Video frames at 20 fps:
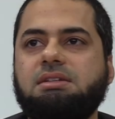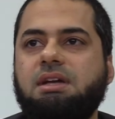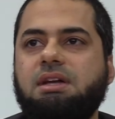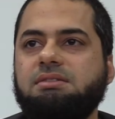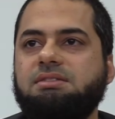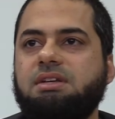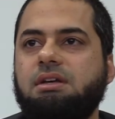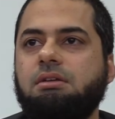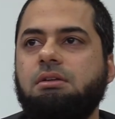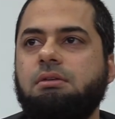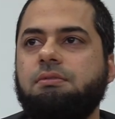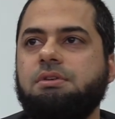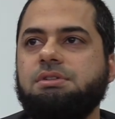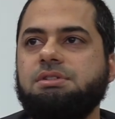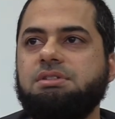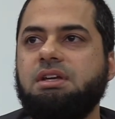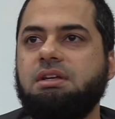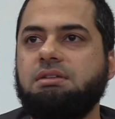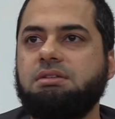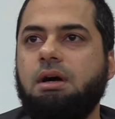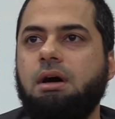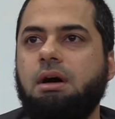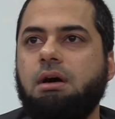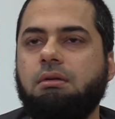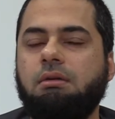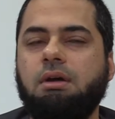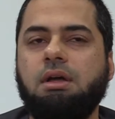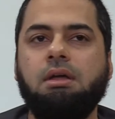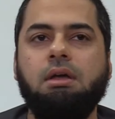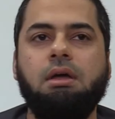and outside of university and
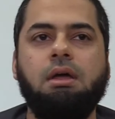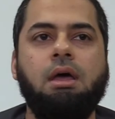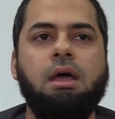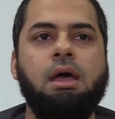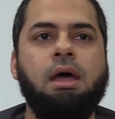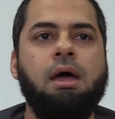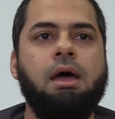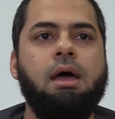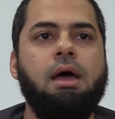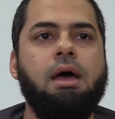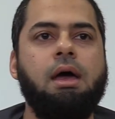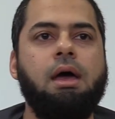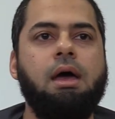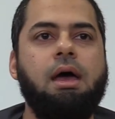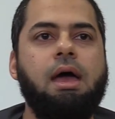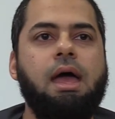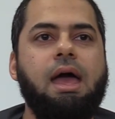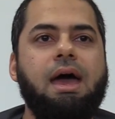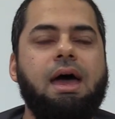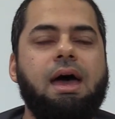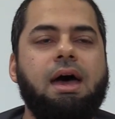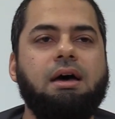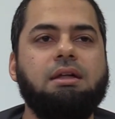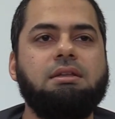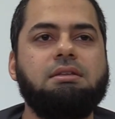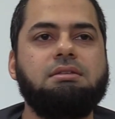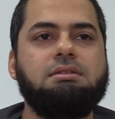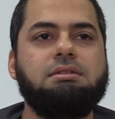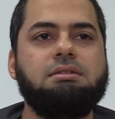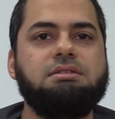talk, right?
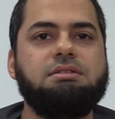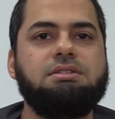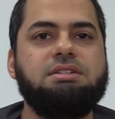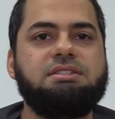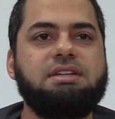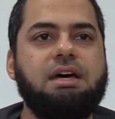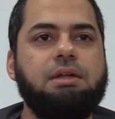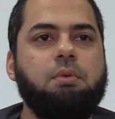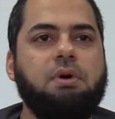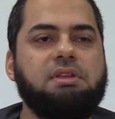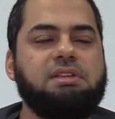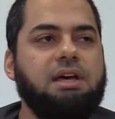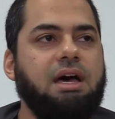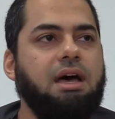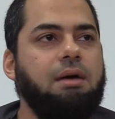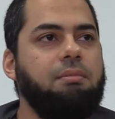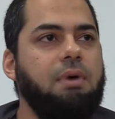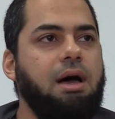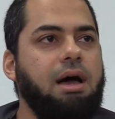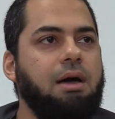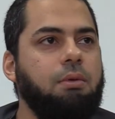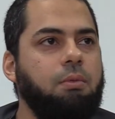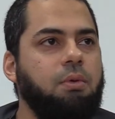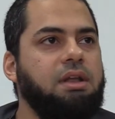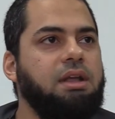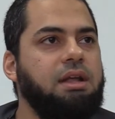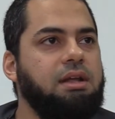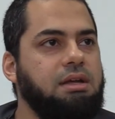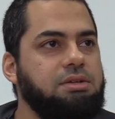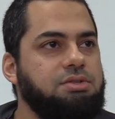And she said one time I
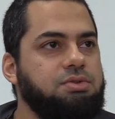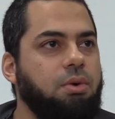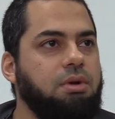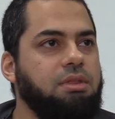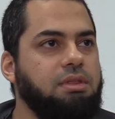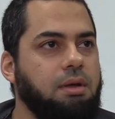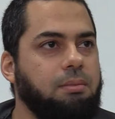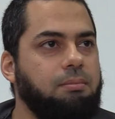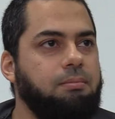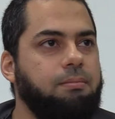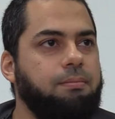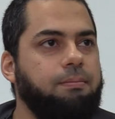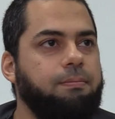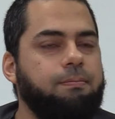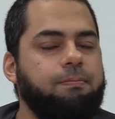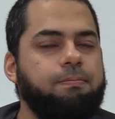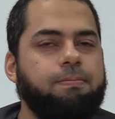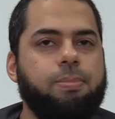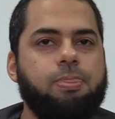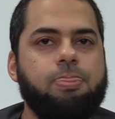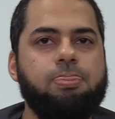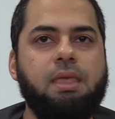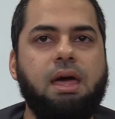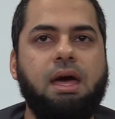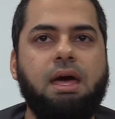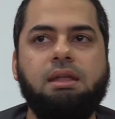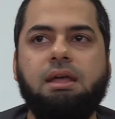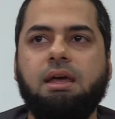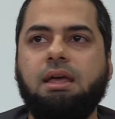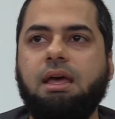went and I joined them.
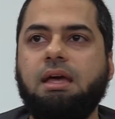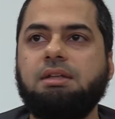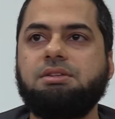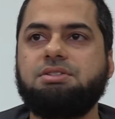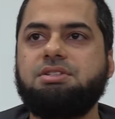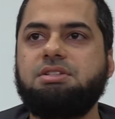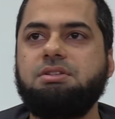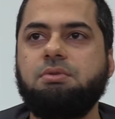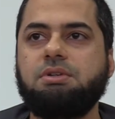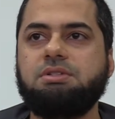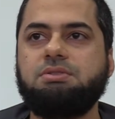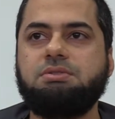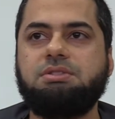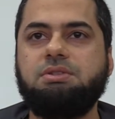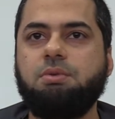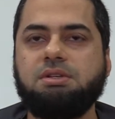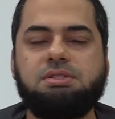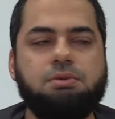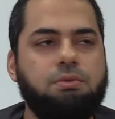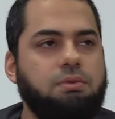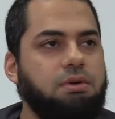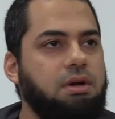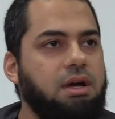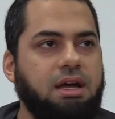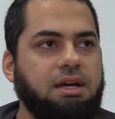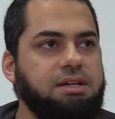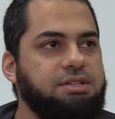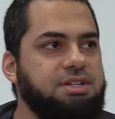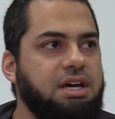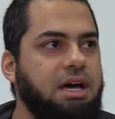And again, she wasn't a
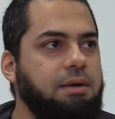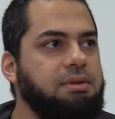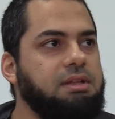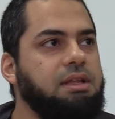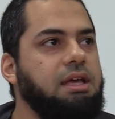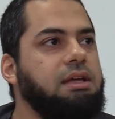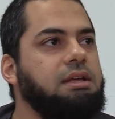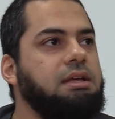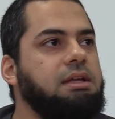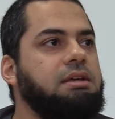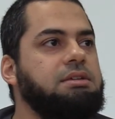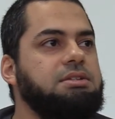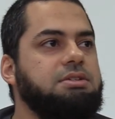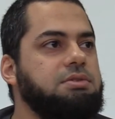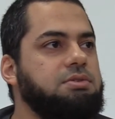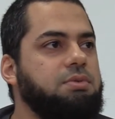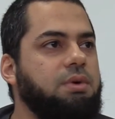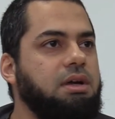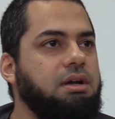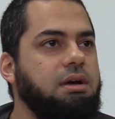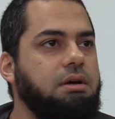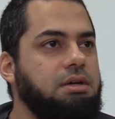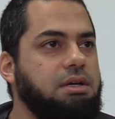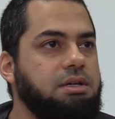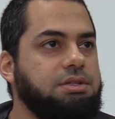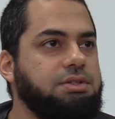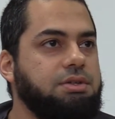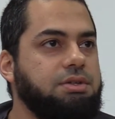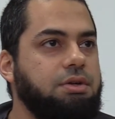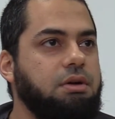hijabi lady, and she was wearing
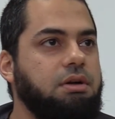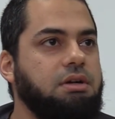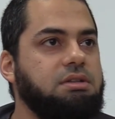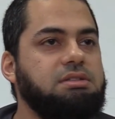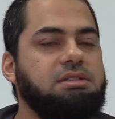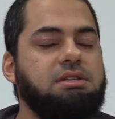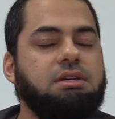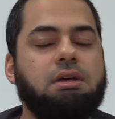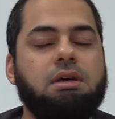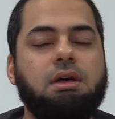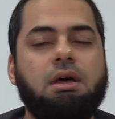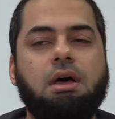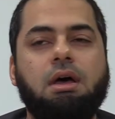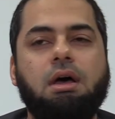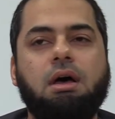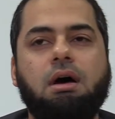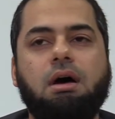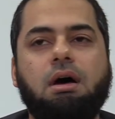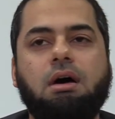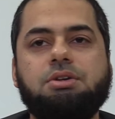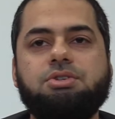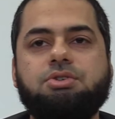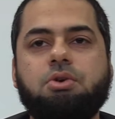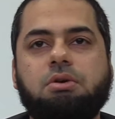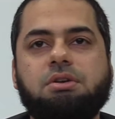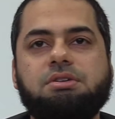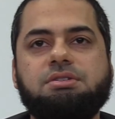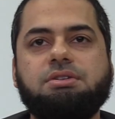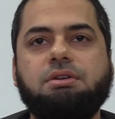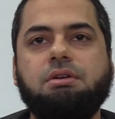a skirt, a
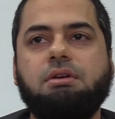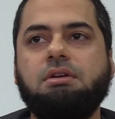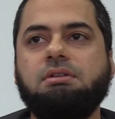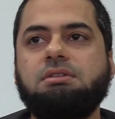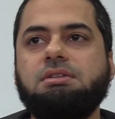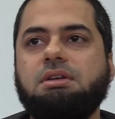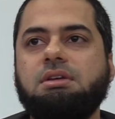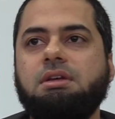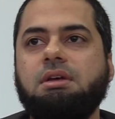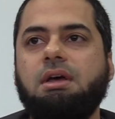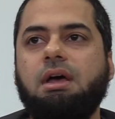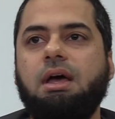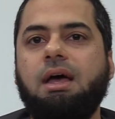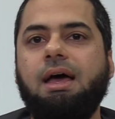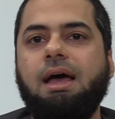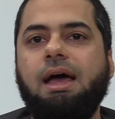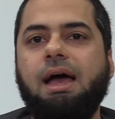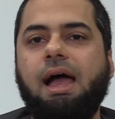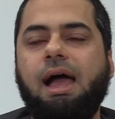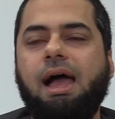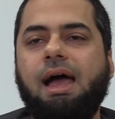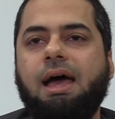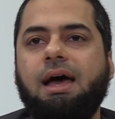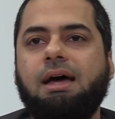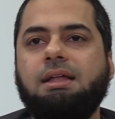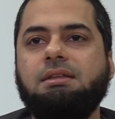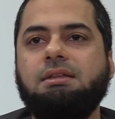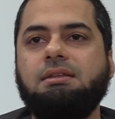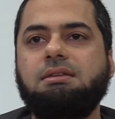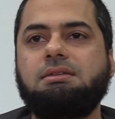shorter skirt.
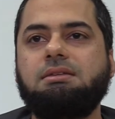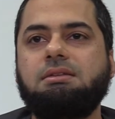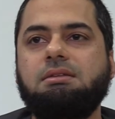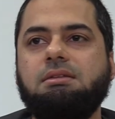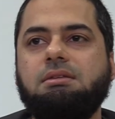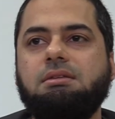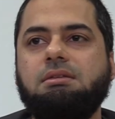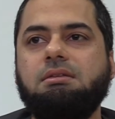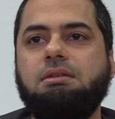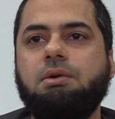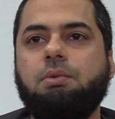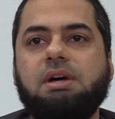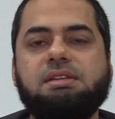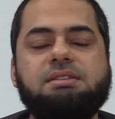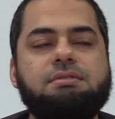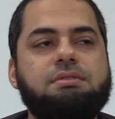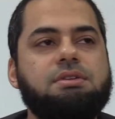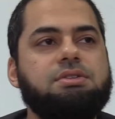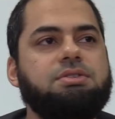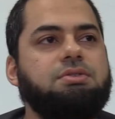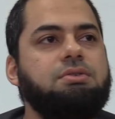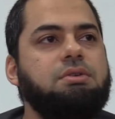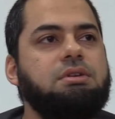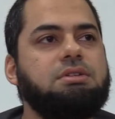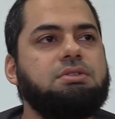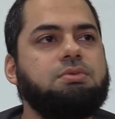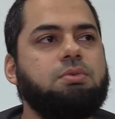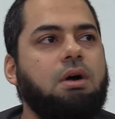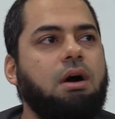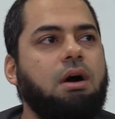And the rest of the female